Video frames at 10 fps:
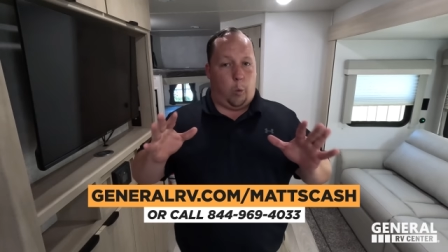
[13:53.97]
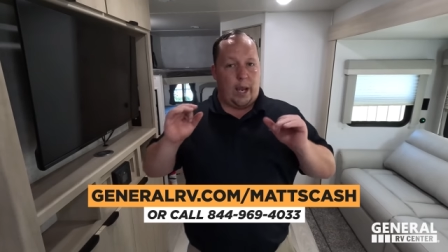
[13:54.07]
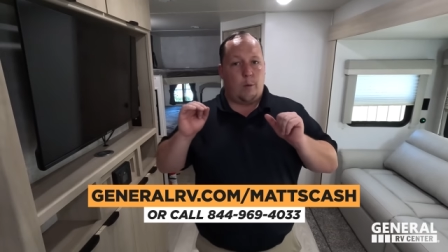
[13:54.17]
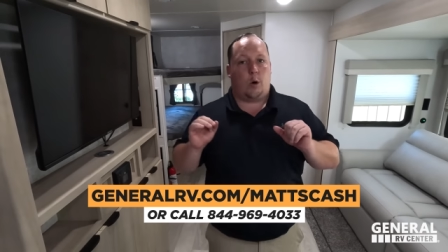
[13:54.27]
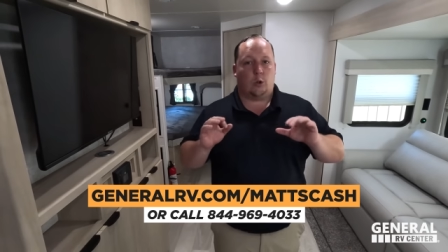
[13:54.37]

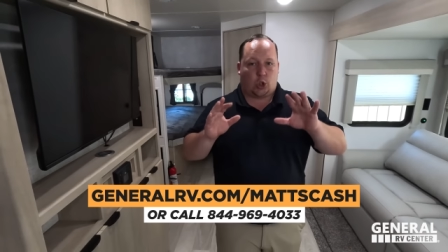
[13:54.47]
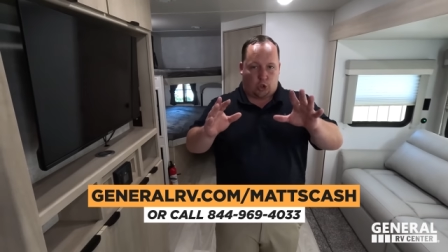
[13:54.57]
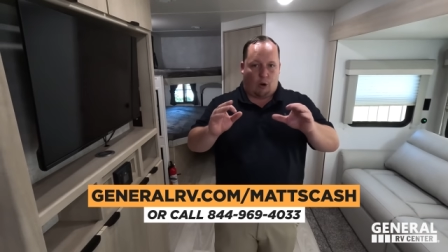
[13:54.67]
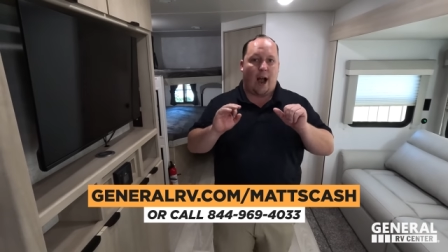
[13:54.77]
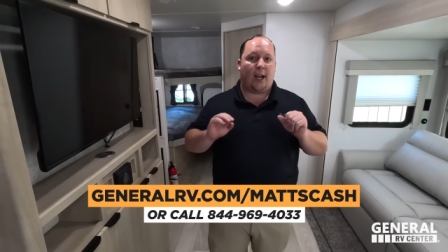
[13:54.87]
we will
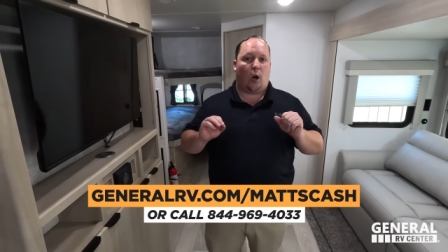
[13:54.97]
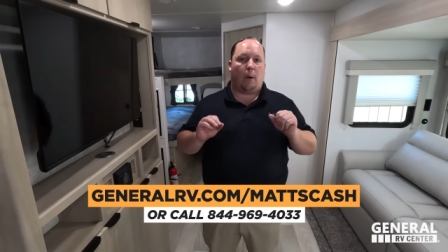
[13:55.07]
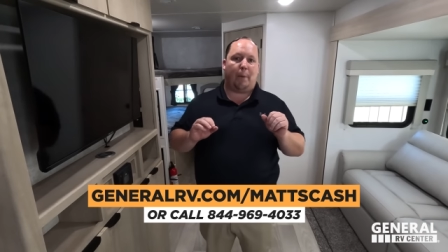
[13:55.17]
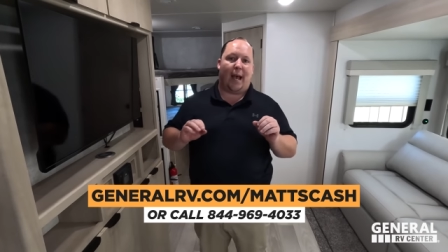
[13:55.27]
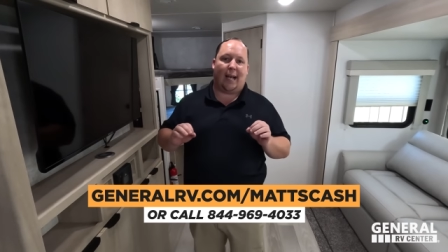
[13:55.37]
try
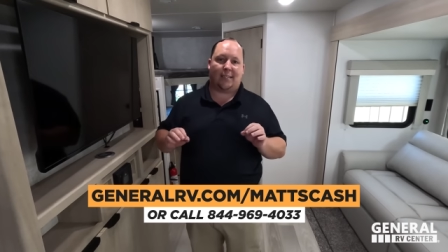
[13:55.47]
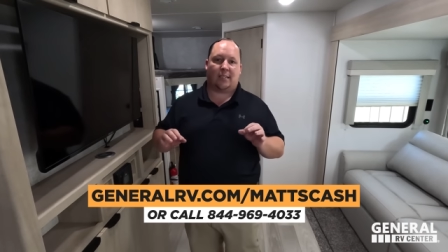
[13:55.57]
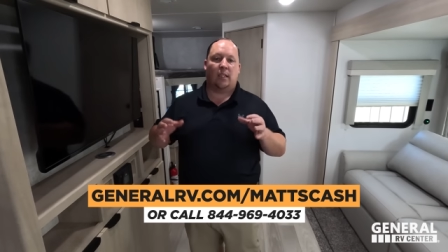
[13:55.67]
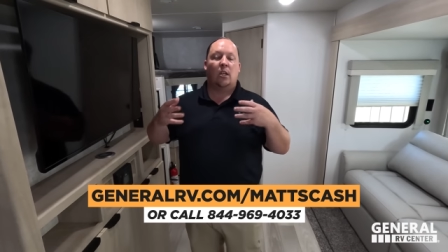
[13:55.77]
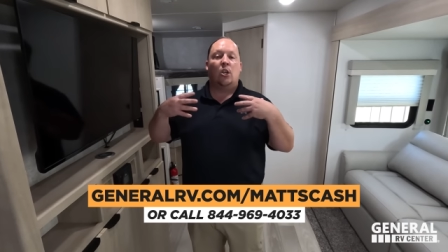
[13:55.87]
our
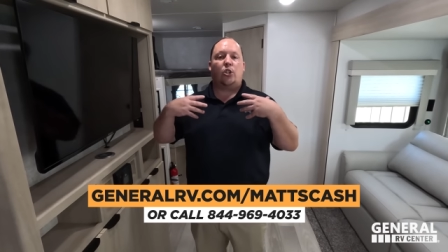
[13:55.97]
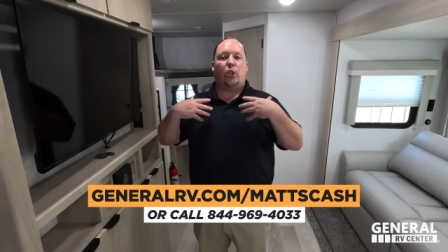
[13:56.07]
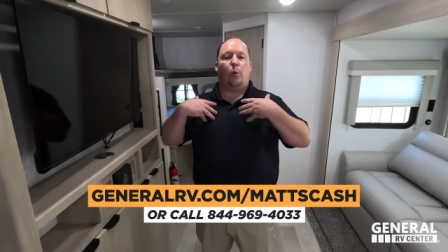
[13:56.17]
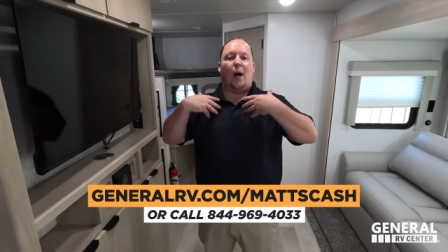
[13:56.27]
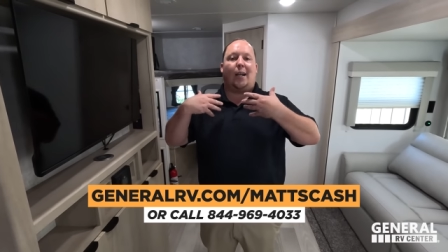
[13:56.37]
best
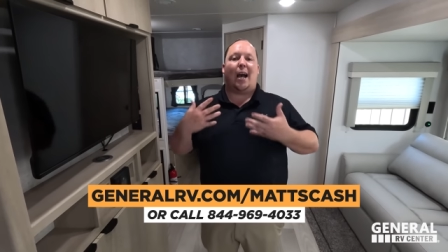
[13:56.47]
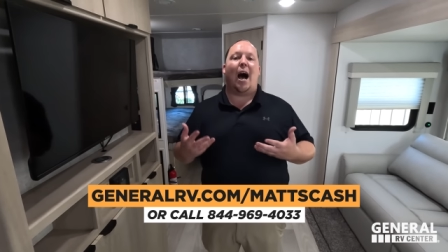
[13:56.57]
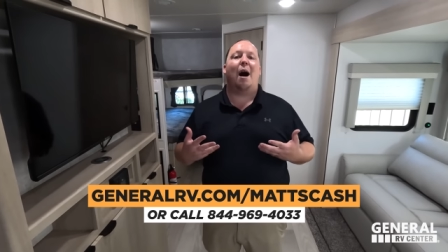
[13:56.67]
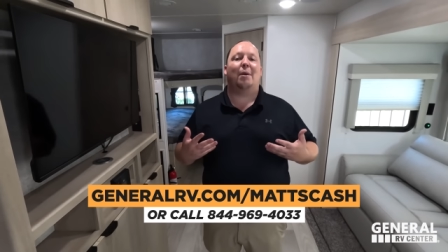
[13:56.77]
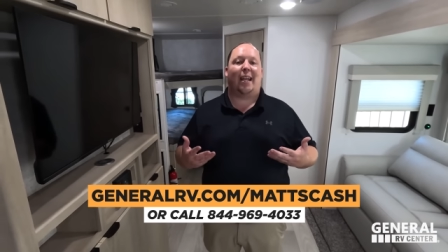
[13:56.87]
to
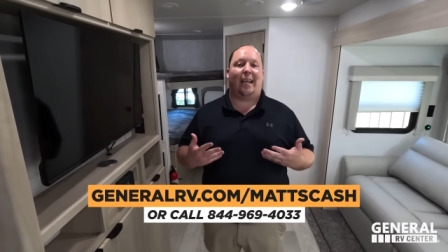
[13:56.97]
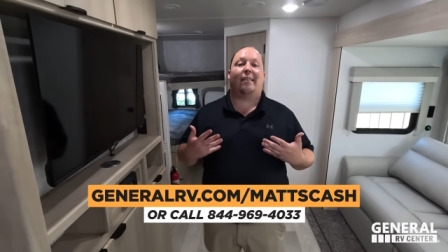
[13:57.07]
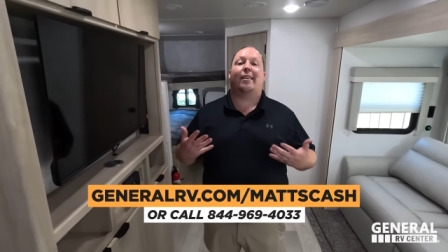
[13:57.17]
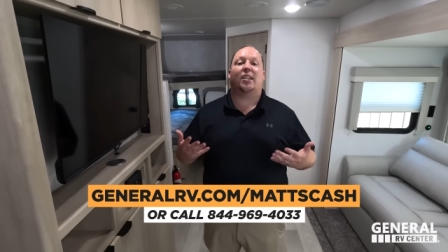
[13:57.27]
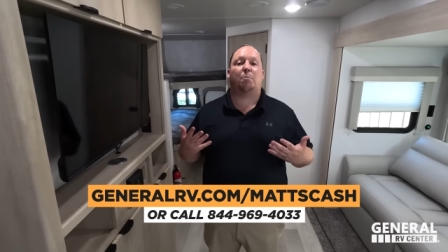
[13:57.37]

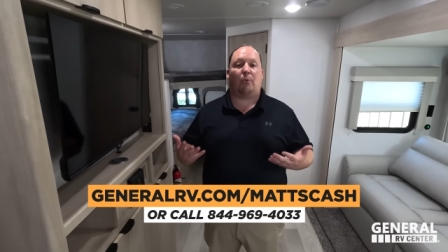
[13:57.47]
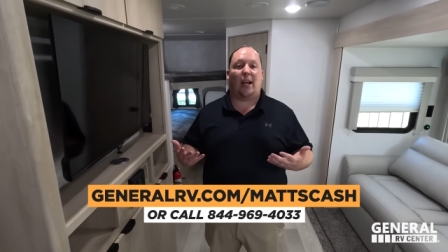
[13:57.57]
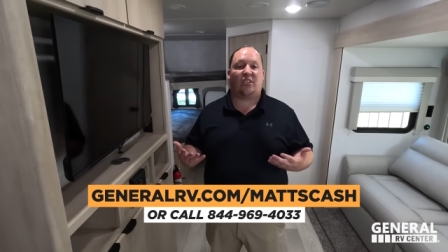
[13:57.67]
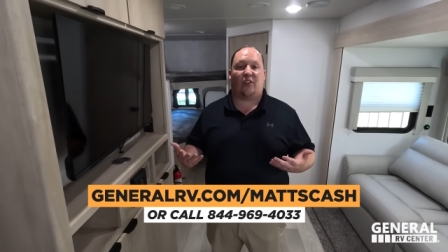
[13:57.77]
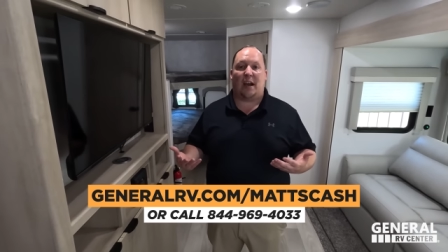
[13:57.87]
accommodate this
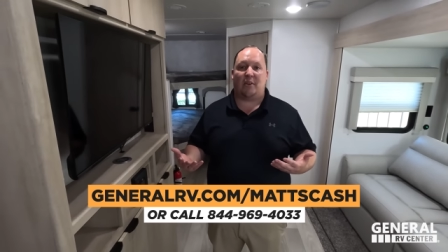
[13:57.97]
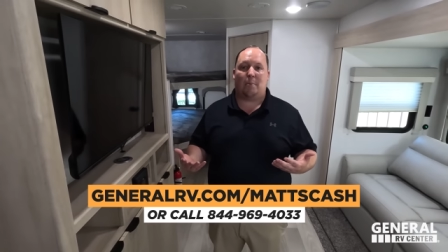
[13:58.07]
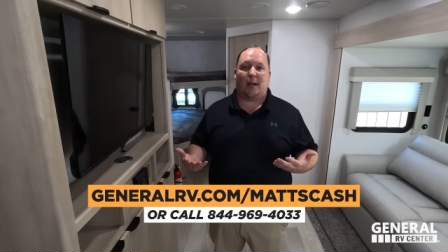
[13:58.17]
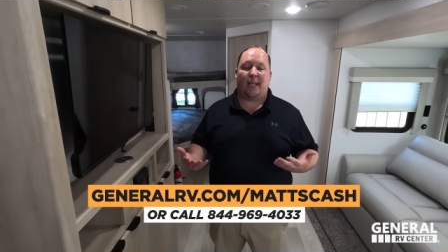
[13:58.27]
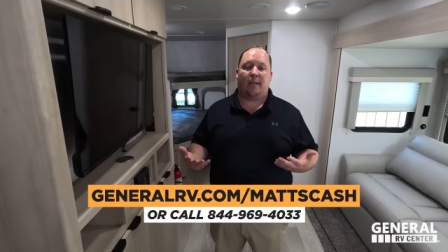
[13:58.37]
price for
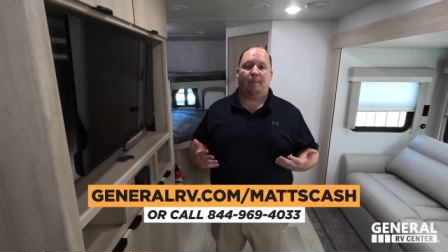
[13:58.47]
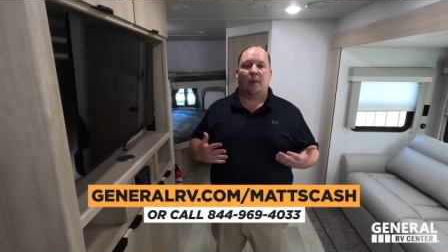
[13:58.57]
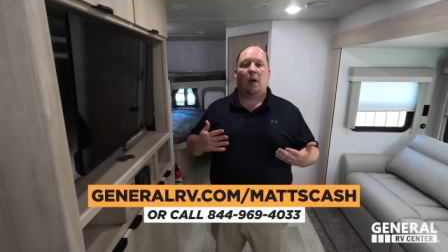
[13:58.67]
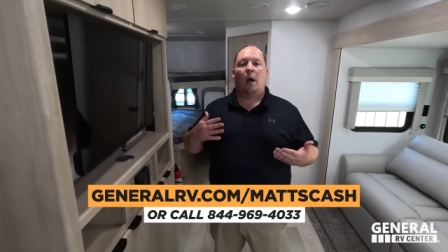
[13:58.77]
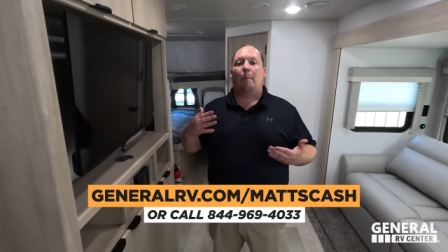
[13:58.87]
everybody.
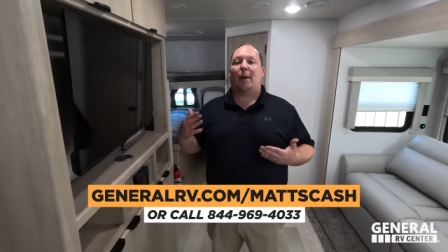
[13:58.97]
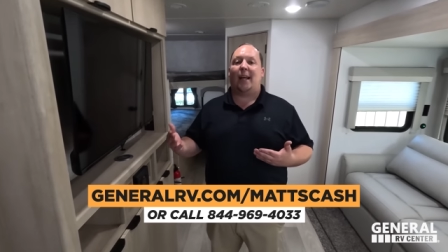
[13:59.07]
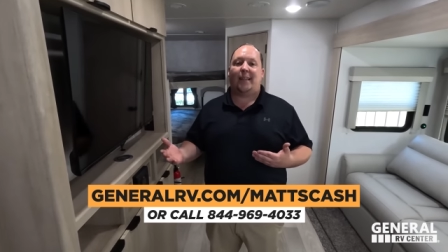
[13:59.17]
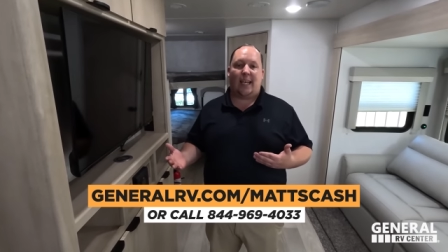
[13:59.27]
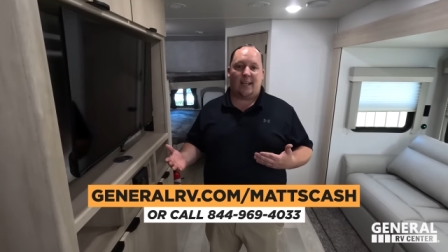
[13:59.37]
But
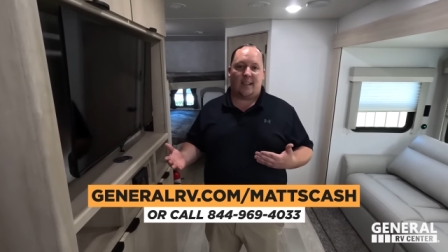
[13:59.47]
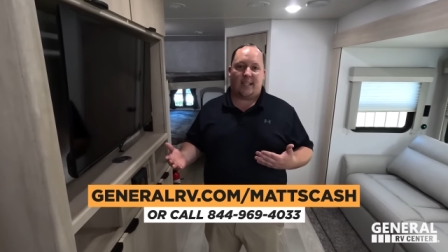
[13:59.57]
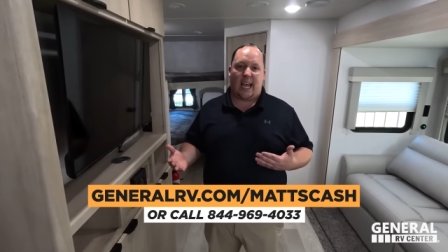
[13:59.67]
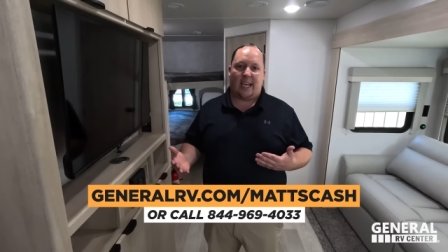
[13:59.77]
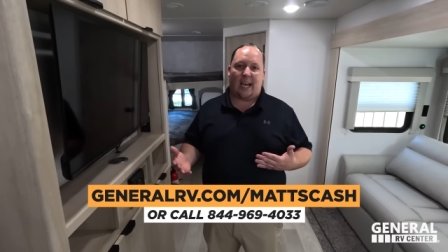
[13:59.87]
at the end of
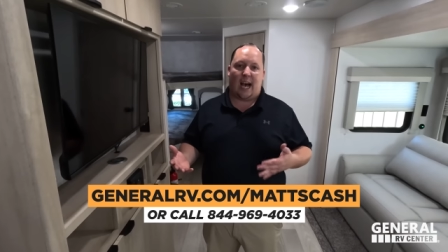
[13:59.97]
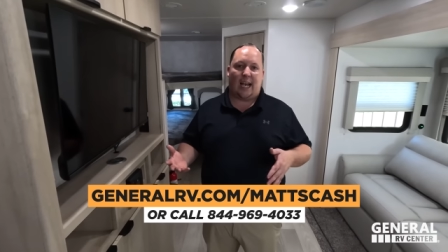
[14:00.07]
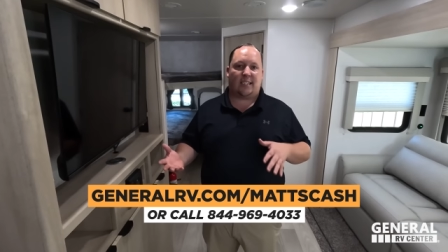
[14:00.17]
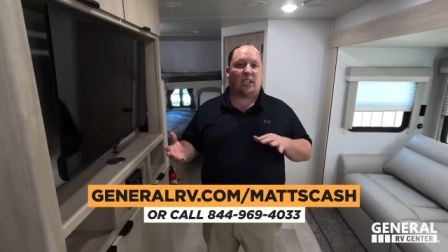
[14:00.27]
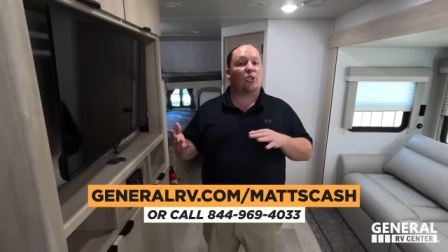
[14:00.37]
the day,
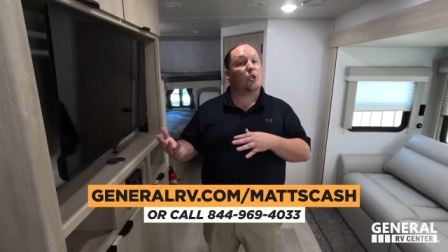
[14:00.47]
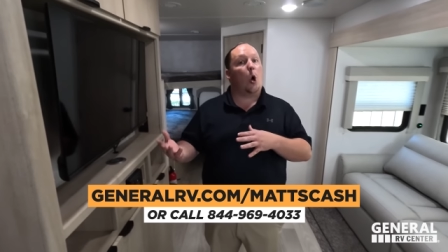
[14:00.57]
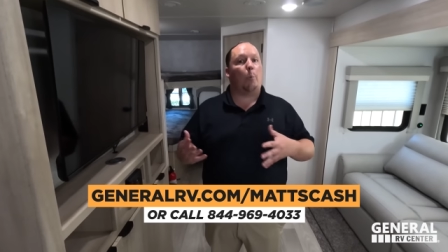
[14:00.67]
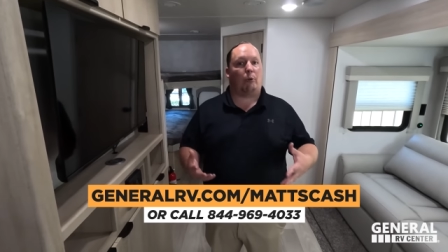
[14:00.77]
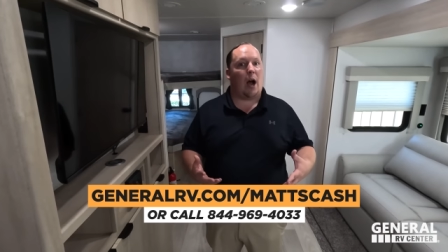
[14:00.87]
guys, there's
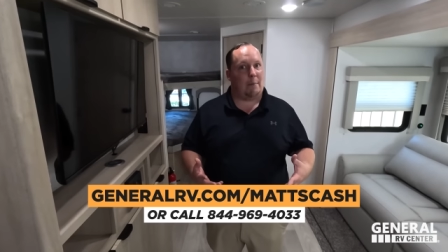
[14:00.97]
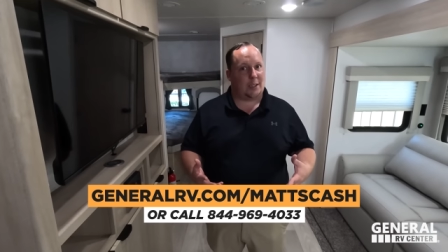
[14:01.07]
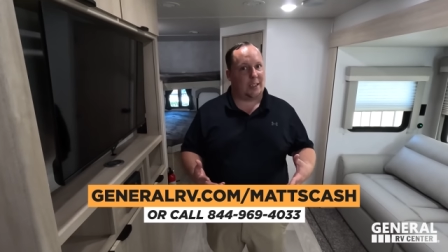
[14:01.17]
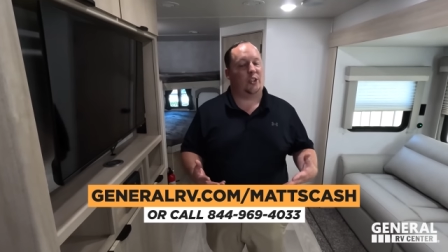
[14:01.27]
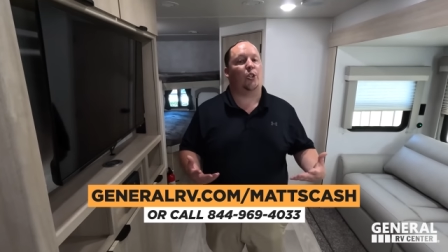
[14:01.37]
no
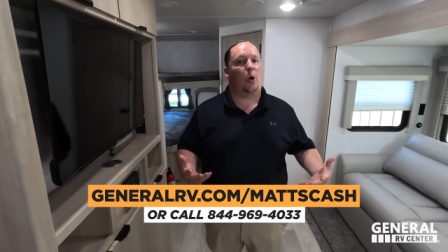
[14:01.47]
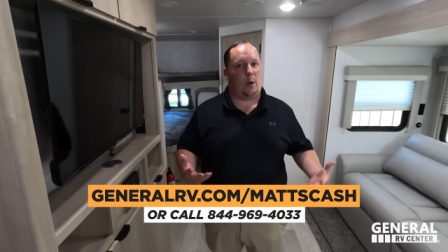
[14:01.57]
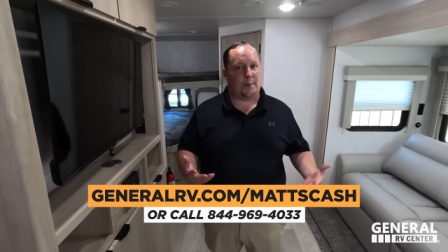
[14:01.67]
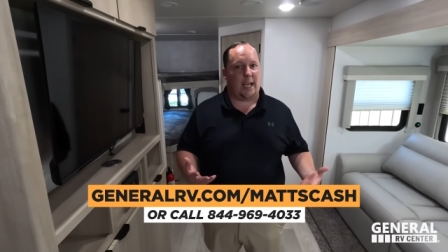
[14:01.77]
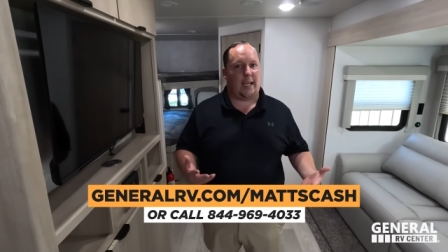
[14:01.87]
promises. You
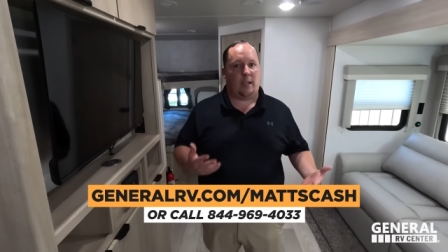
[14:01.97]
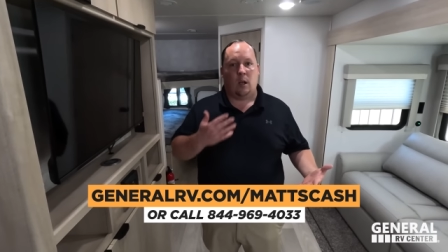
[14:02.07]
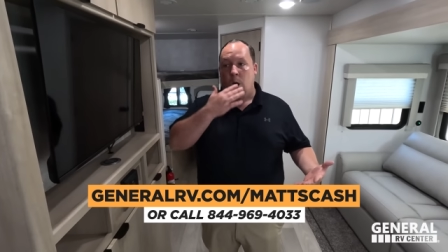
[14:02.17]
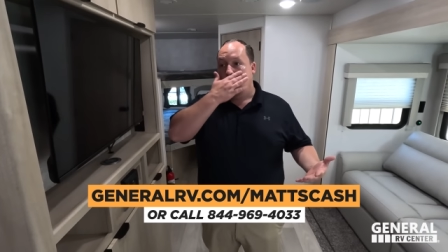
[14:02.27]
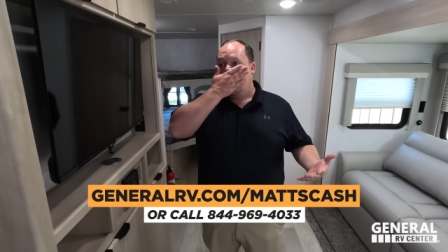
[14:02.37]
know what for I'm
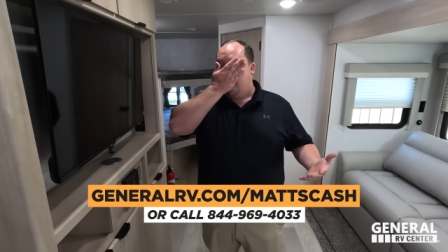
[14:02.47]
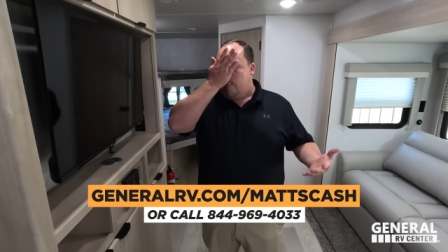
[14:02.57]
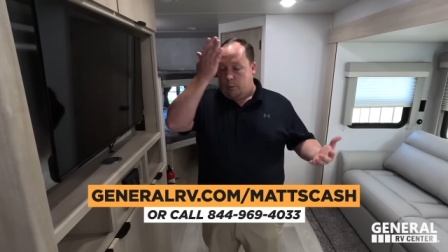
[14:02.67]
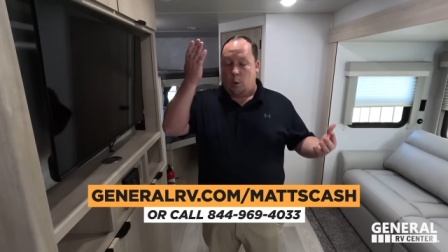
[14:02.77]
sure. saying? Yeah.